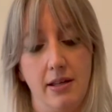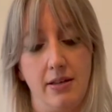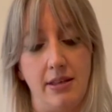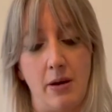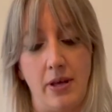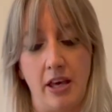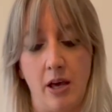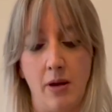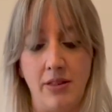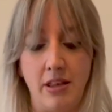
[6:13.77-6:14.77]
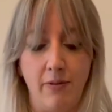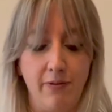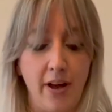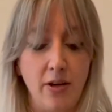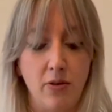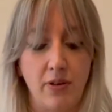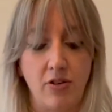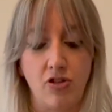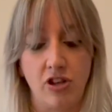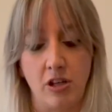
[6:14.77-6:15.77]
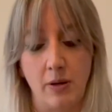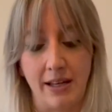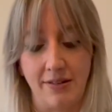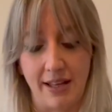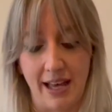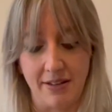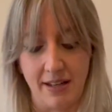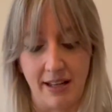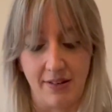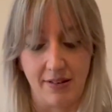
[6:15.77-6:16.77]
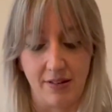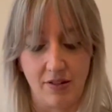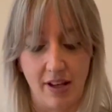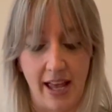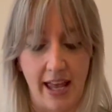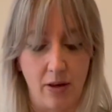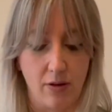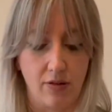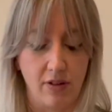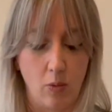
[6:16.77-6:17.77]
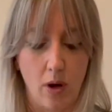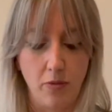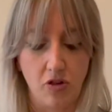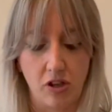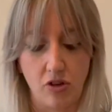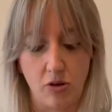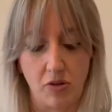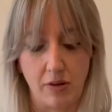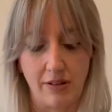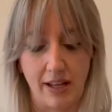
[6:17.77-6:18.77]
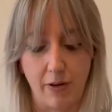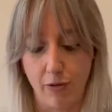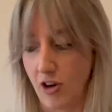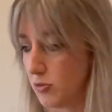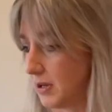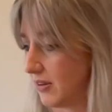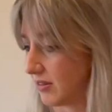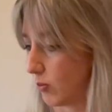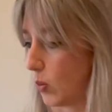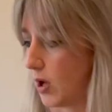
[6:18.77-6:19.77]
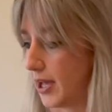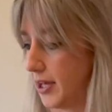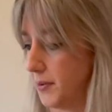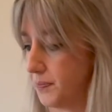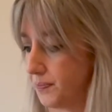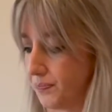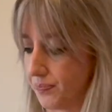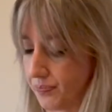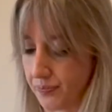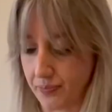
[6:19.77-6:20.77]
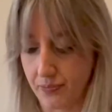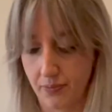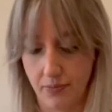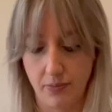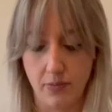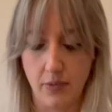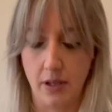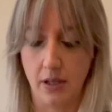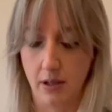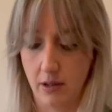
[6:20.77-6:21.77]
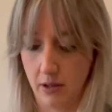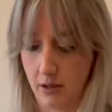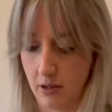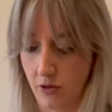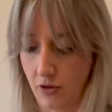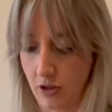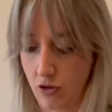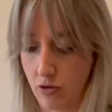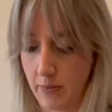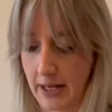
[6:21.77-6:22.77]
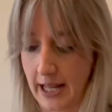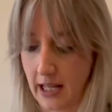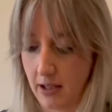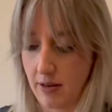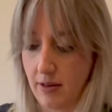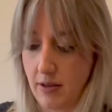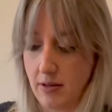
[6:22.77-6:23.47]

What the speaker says: There we go. And then the final thing to do is add his tail. So what I'm just going to do is going to take a fresh piece of wire. I'm just going to trim a length.